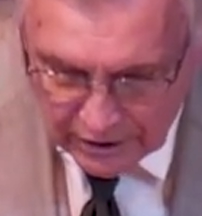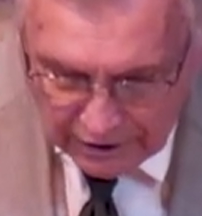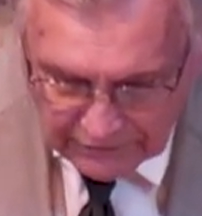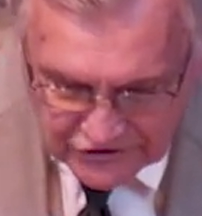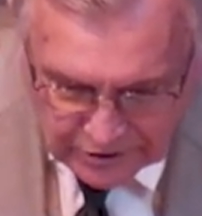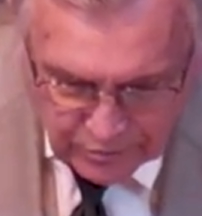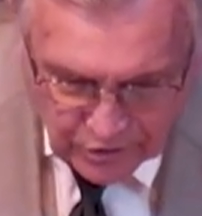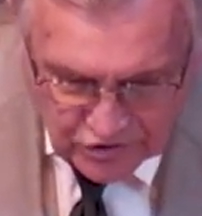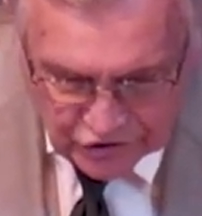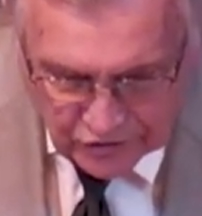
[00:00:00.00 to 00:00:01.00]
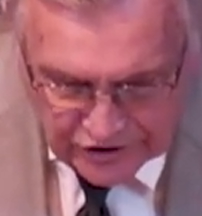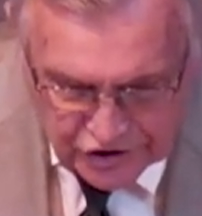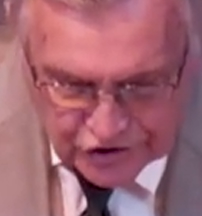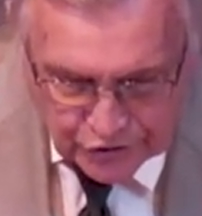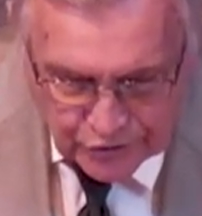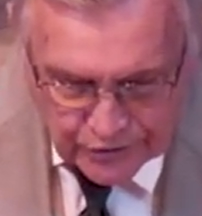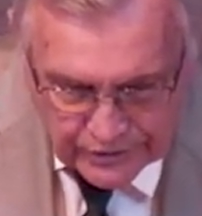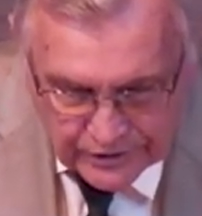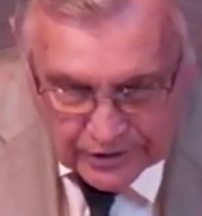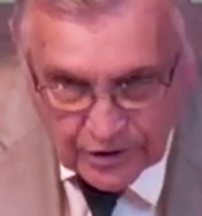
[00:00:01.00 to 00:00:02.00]
of some personal issue
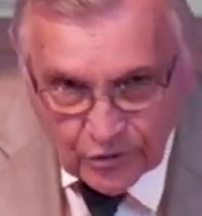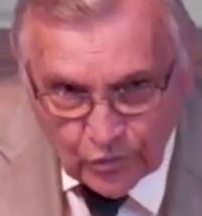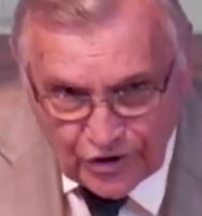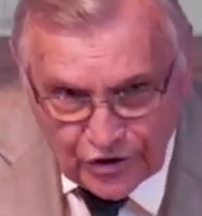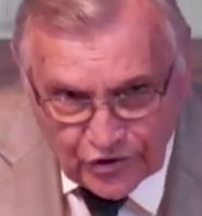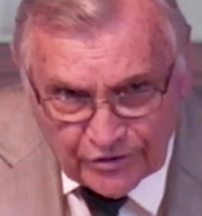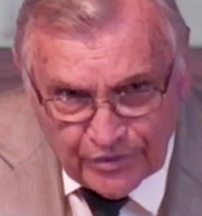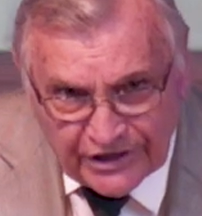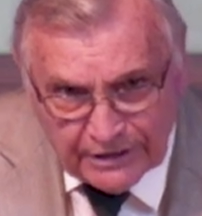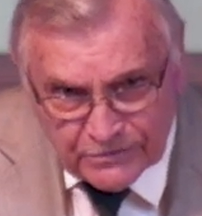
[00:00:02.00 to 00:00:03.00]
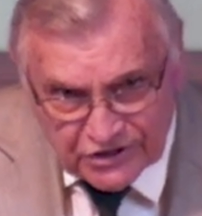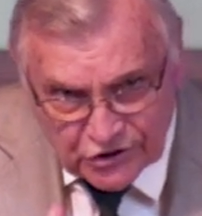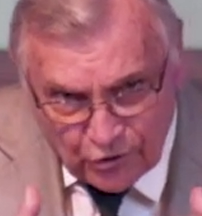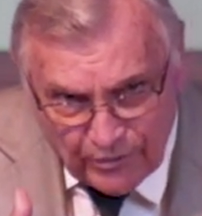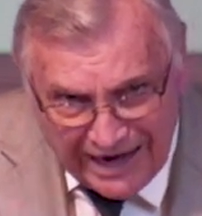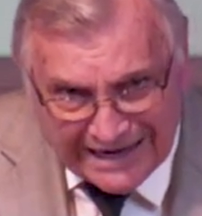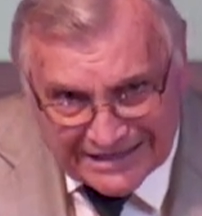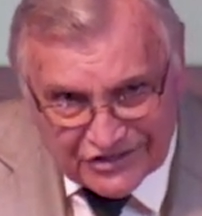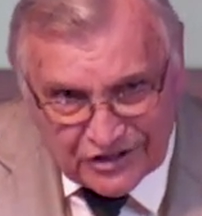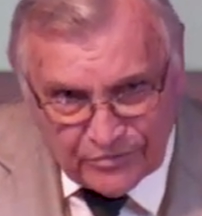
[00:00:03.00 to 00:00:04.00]
when you can become so mad at
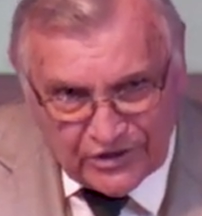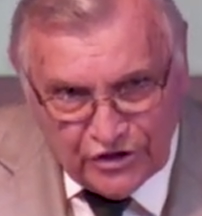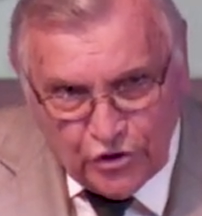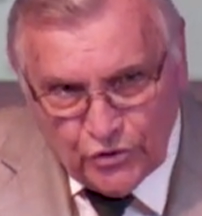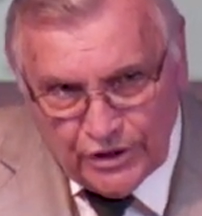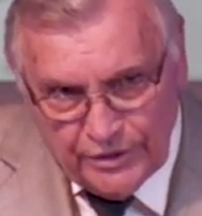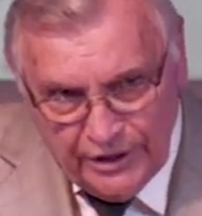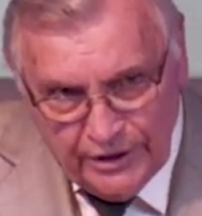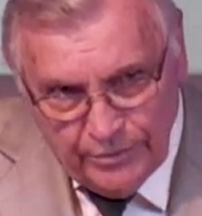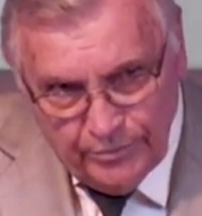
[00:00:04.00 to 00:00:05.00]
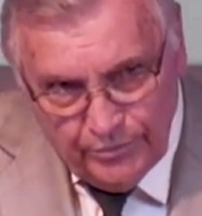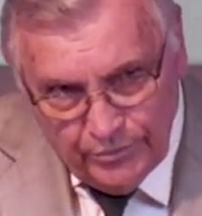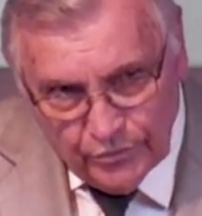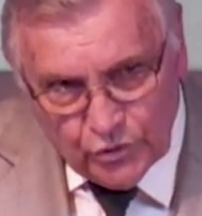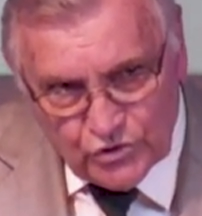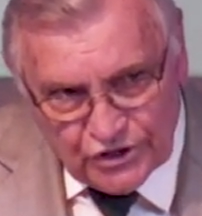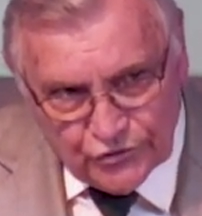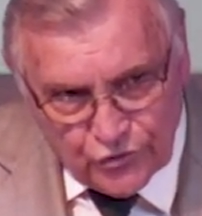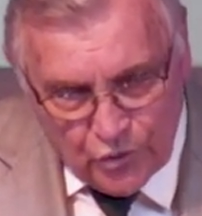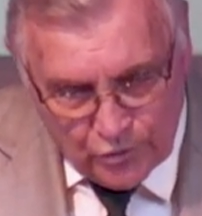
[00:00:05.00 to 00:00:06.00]
something you can lose
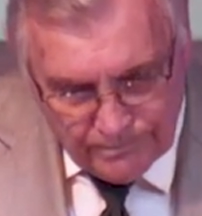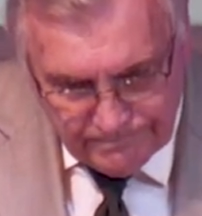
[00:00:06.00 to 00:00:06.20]
control.